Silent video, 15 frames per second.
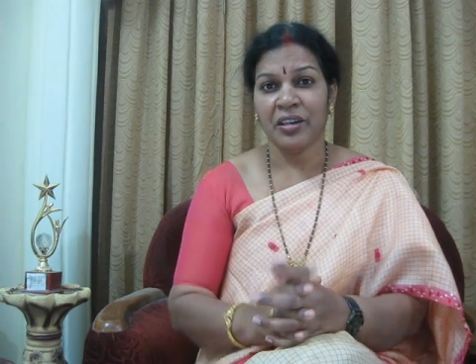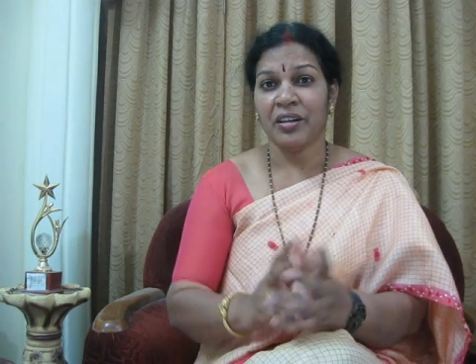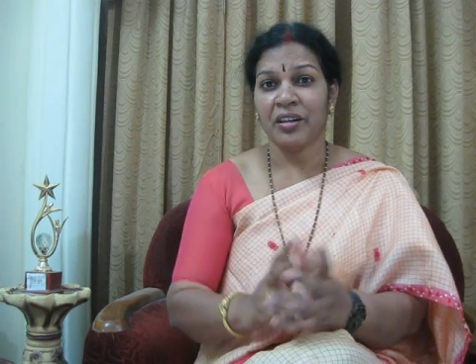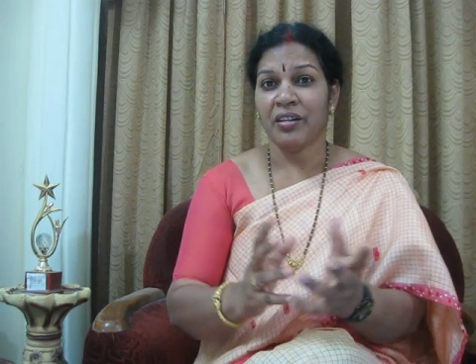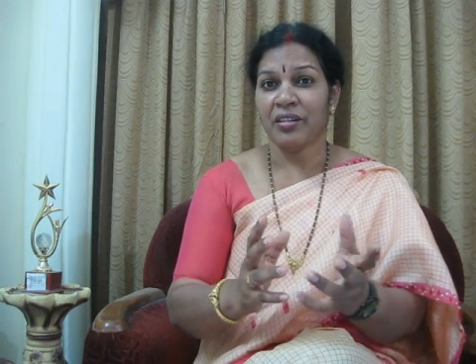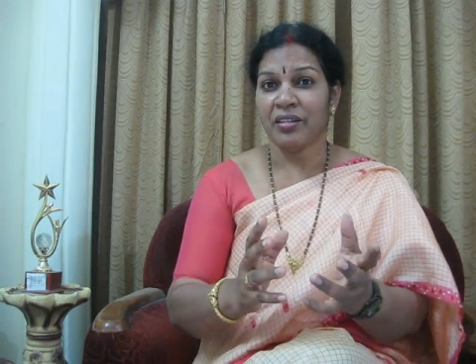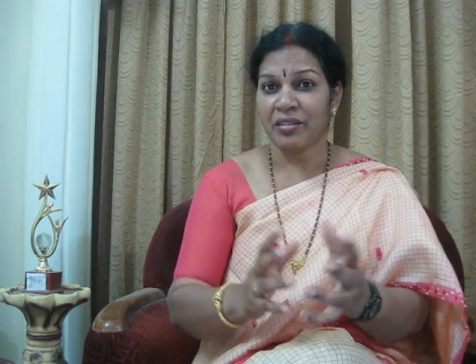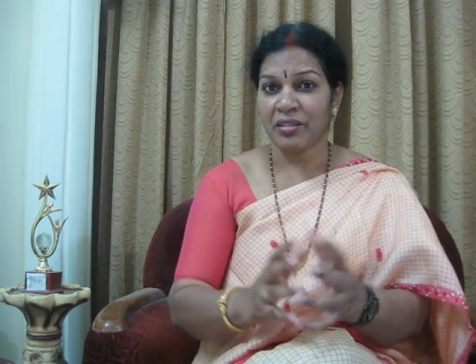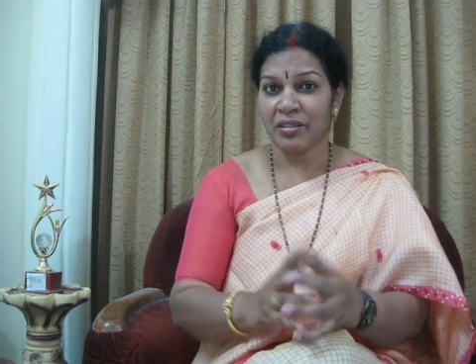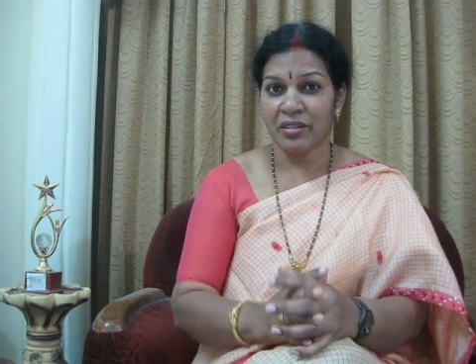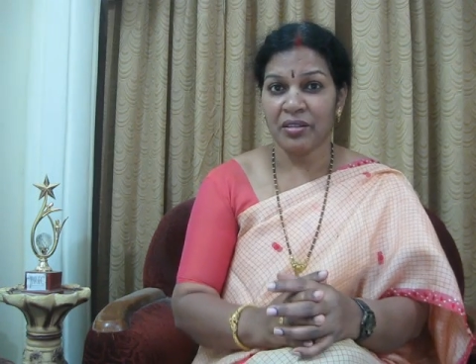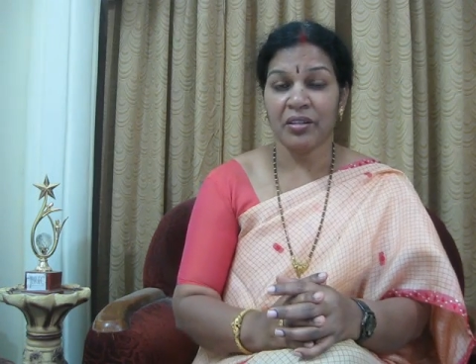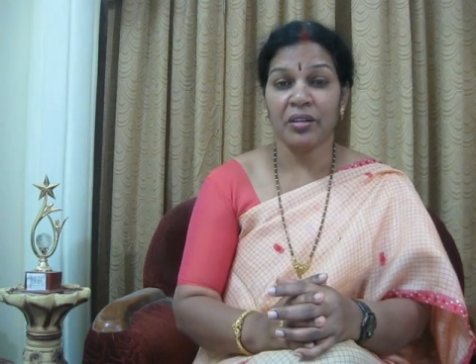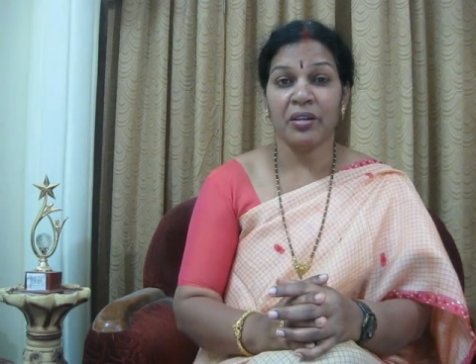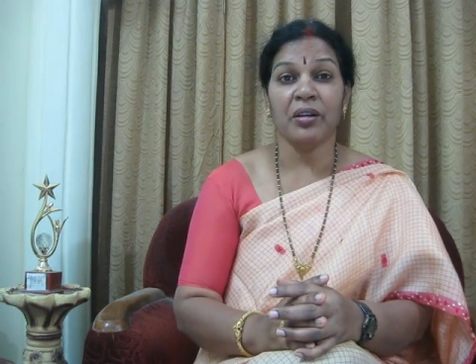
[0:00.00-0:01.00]
or
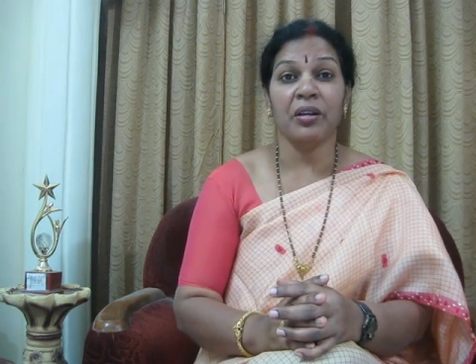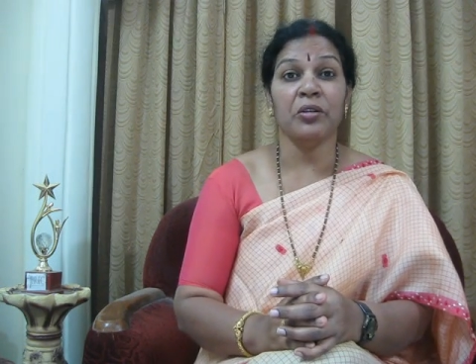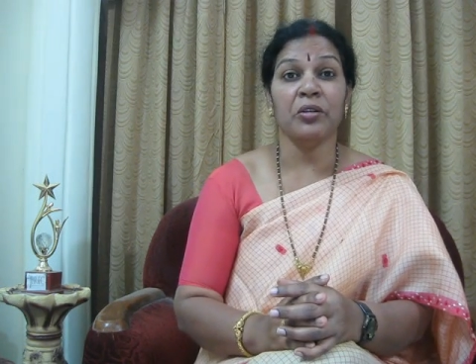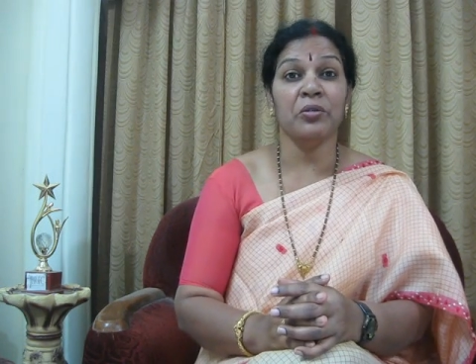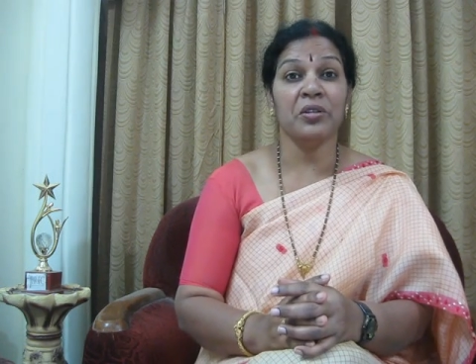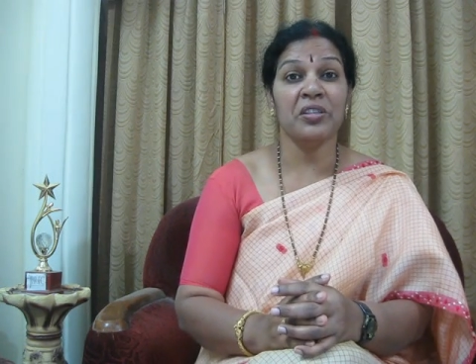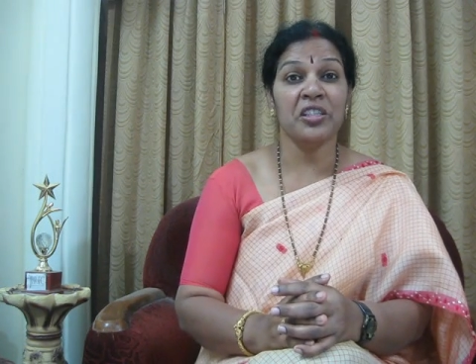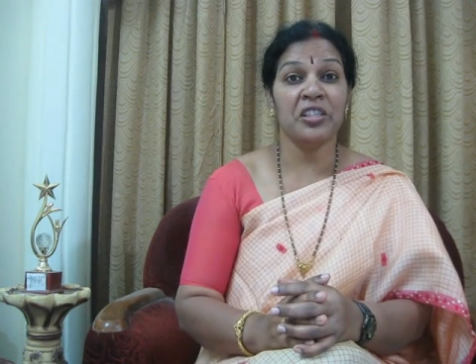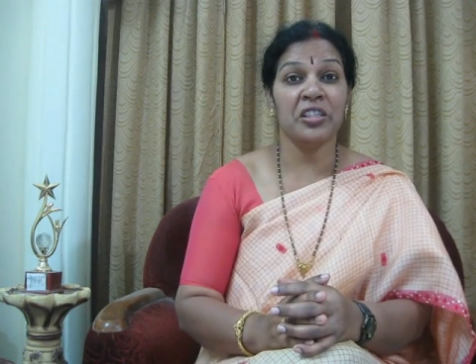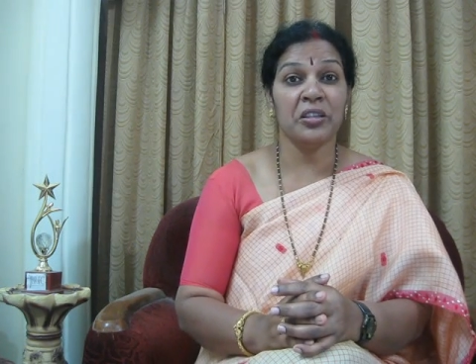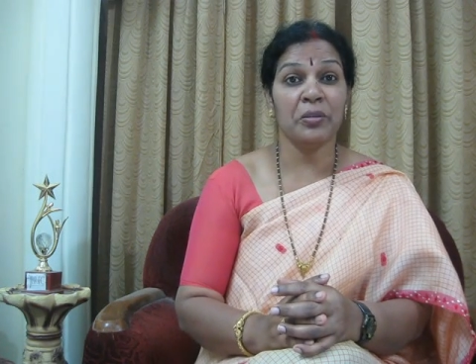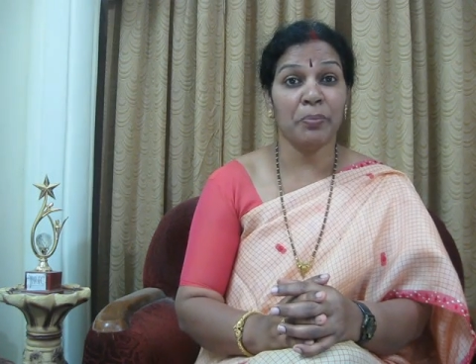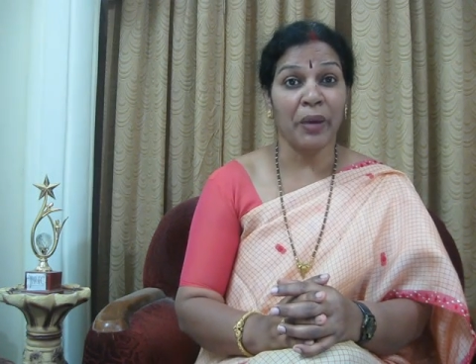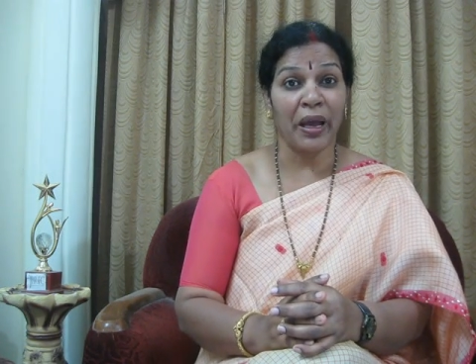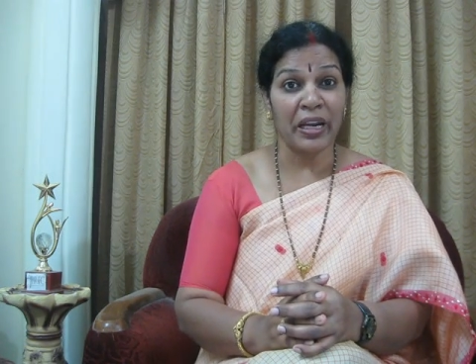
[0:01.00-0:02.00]

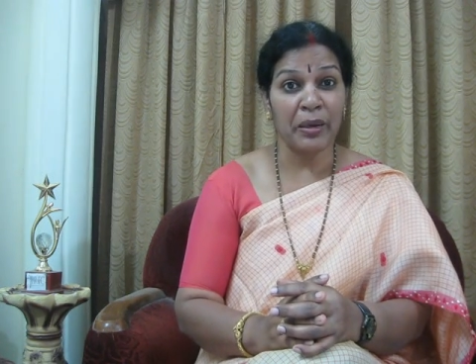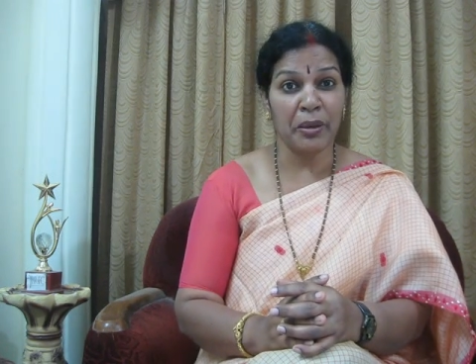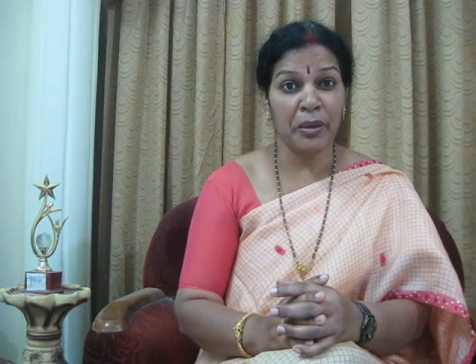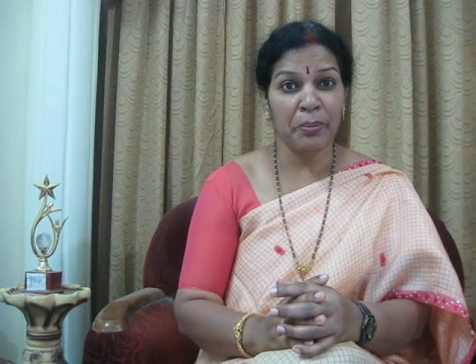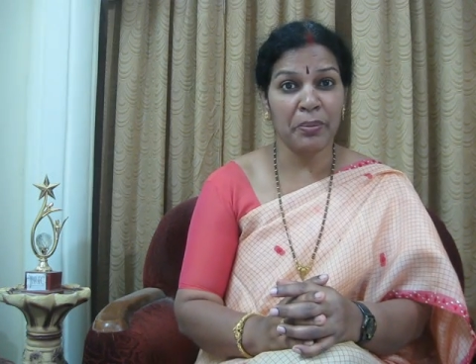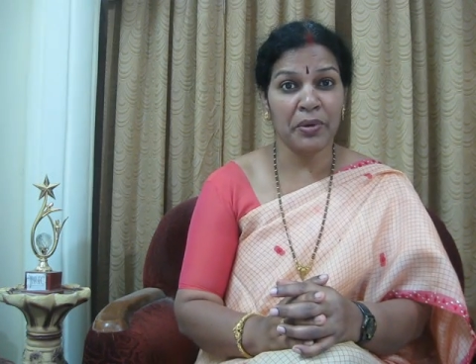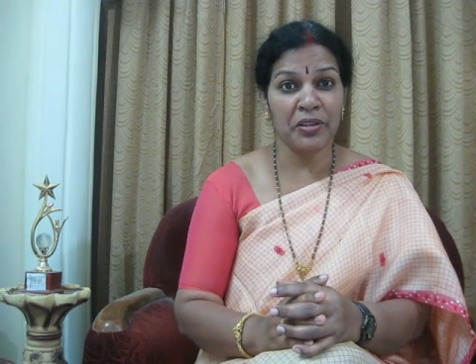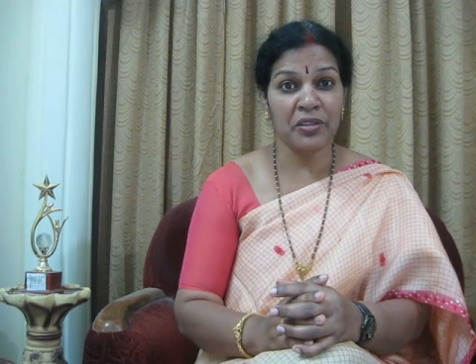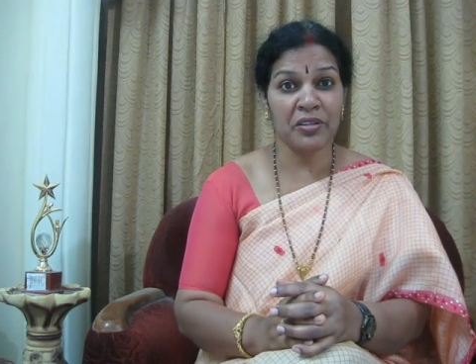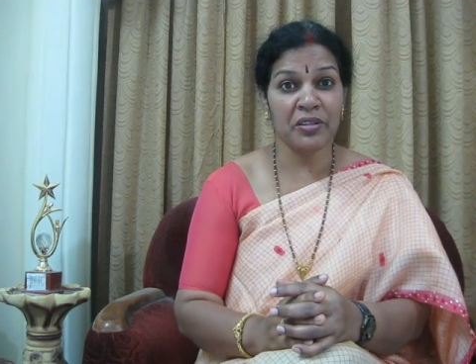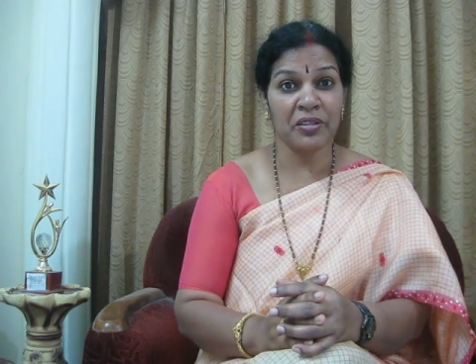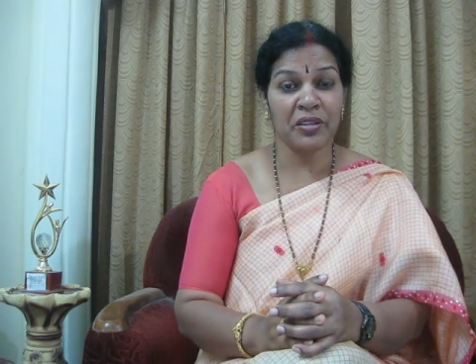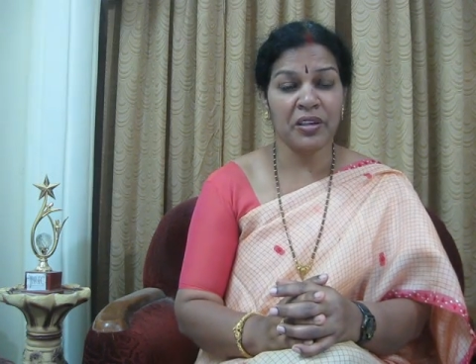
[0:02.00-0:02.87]
university panel members,